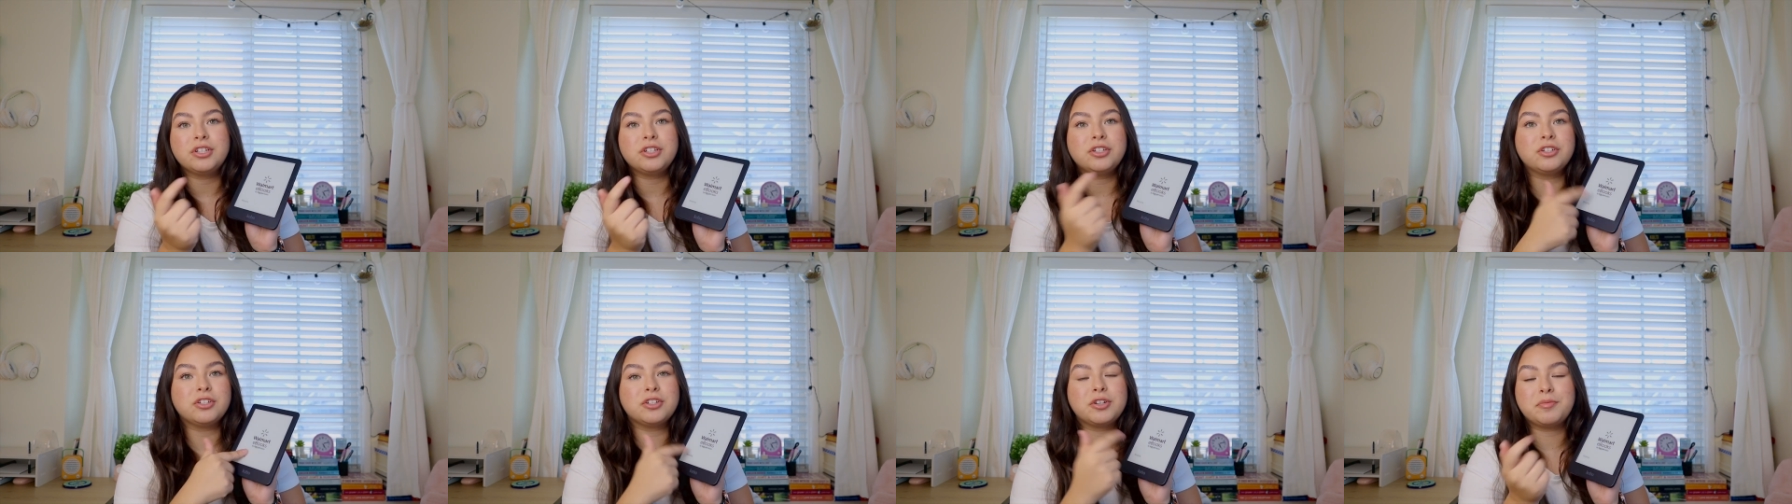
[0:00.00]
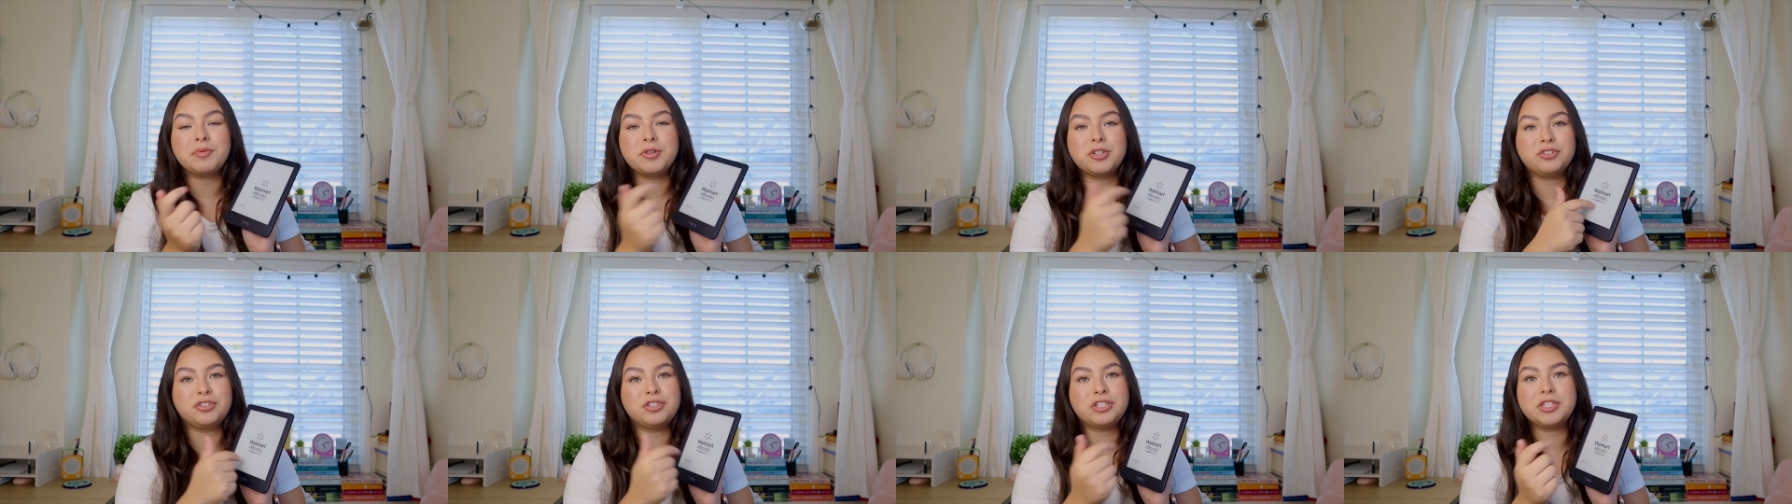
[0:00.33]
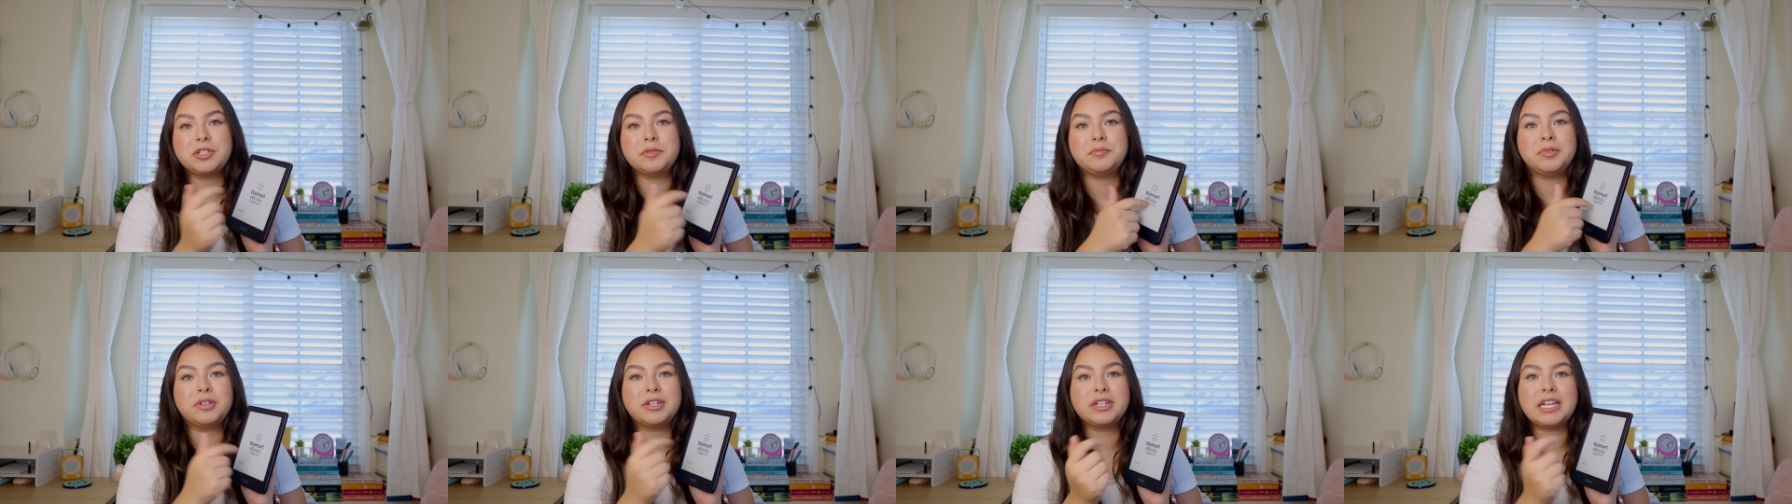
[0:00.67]
you could purchase
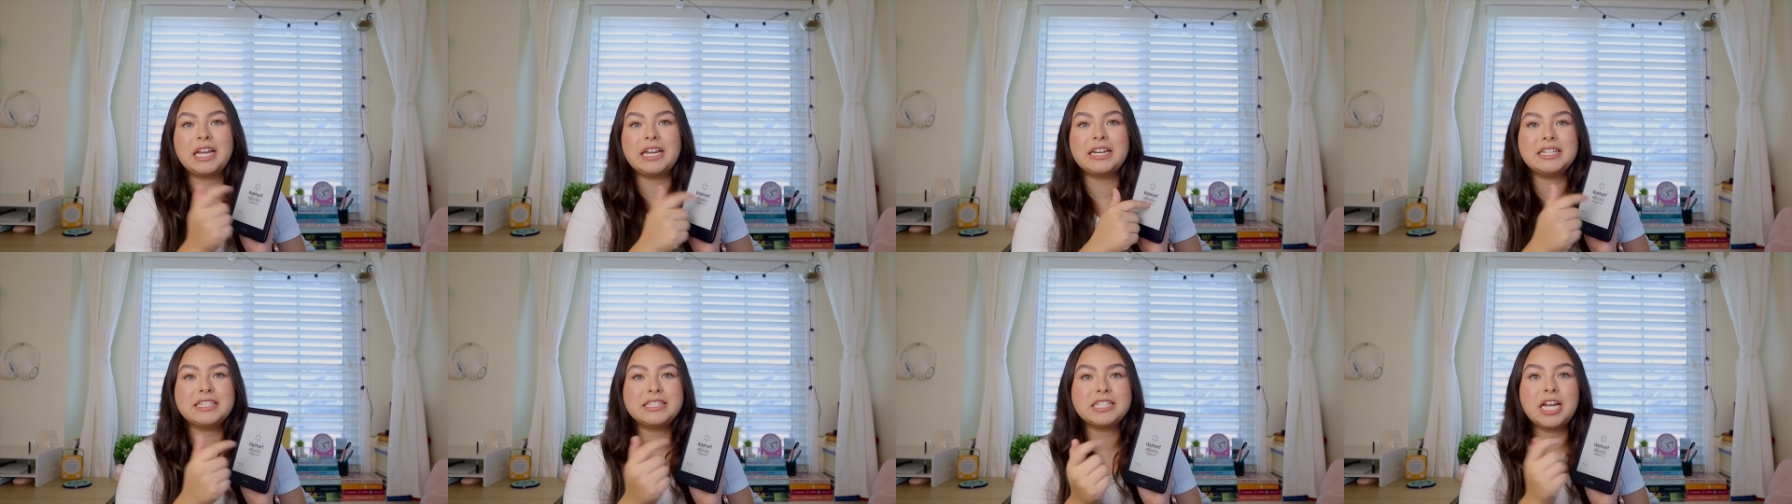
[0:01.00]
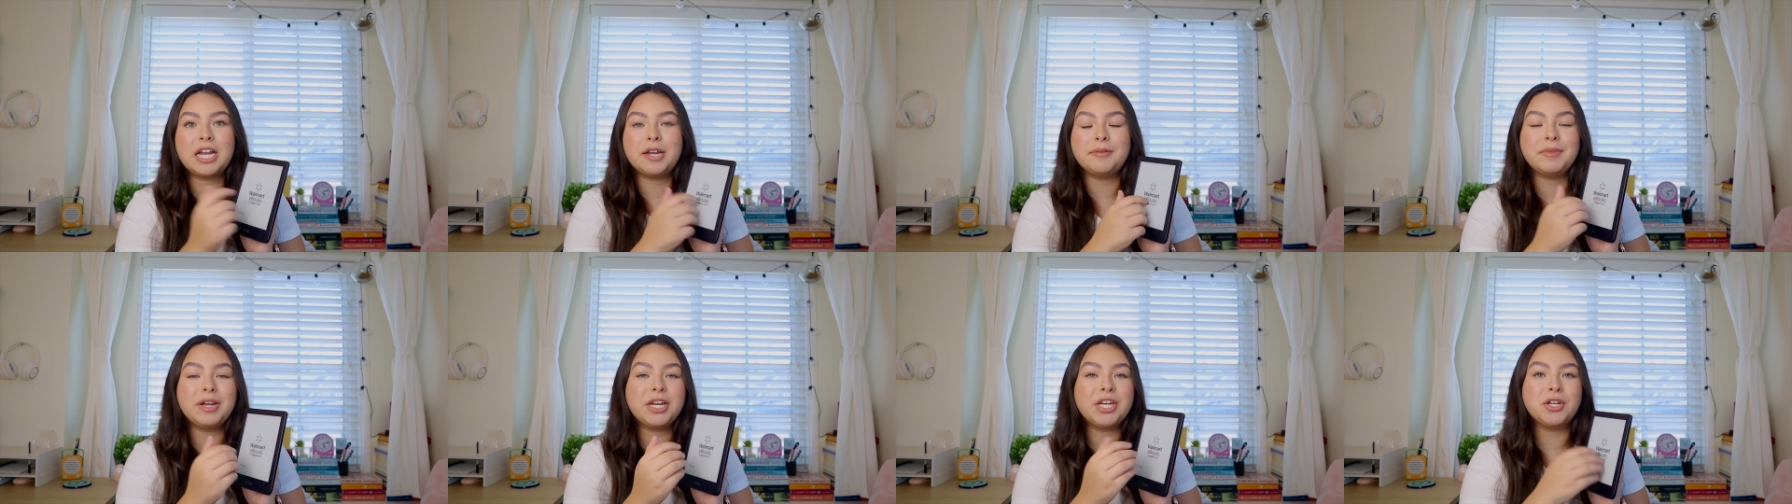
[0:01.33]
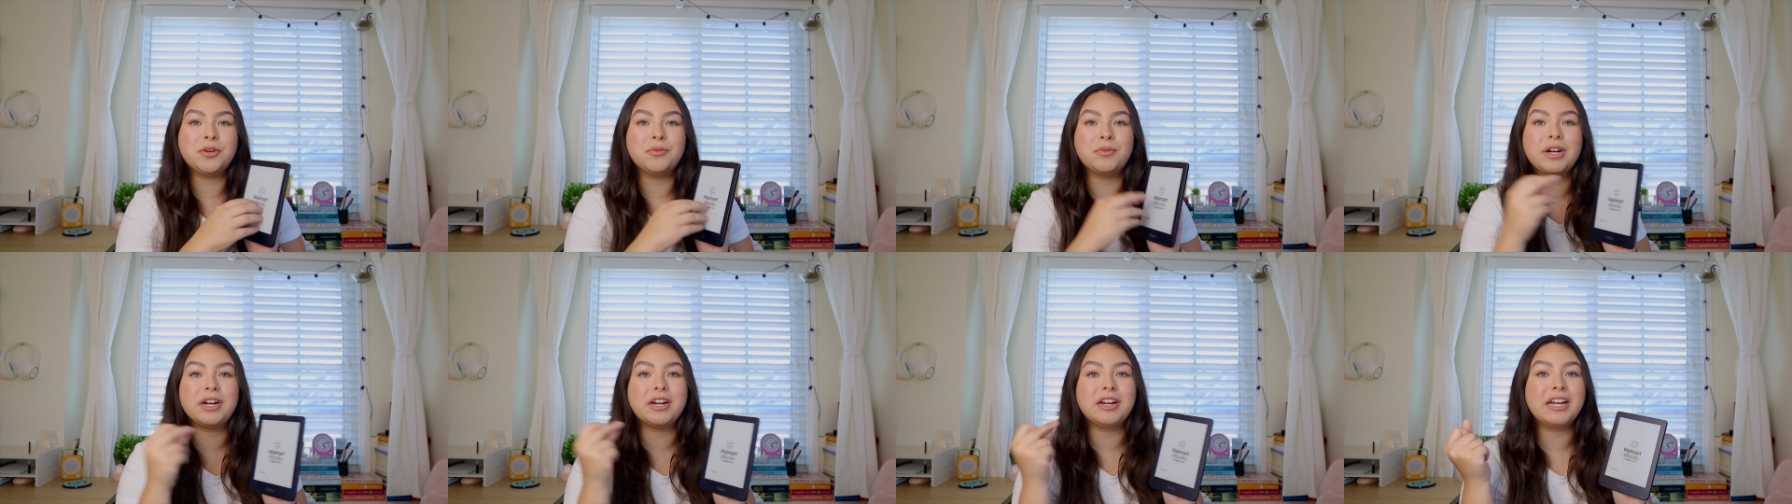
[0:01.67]
a book anytime,
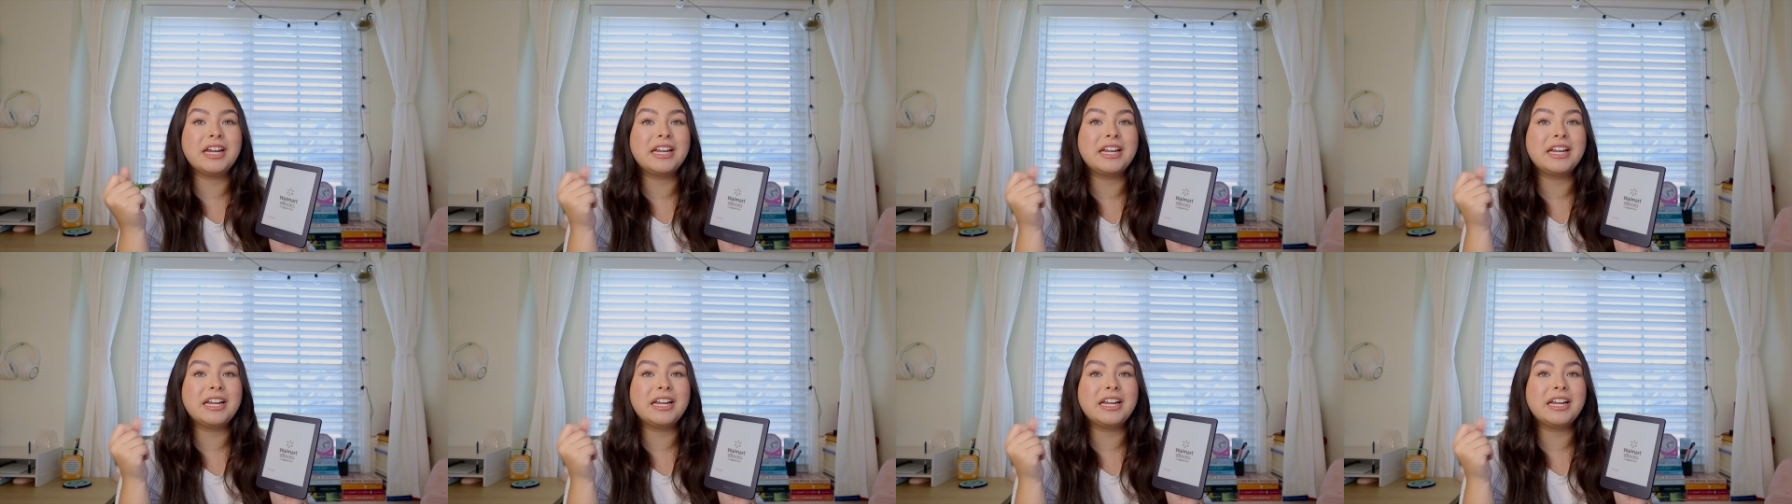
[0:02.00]
anywhere,